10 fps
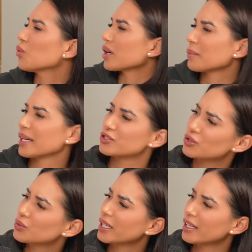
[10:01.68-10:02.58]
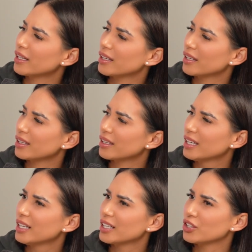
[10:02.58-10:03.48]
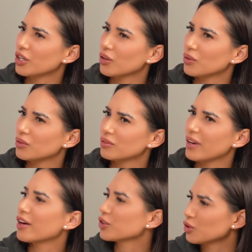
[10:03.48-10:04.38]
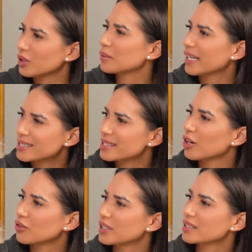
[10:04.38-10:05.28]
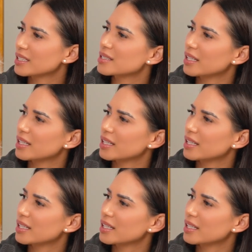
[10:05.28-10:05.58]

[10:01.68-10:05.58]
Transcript: What am I doing? You know, valuing myself and things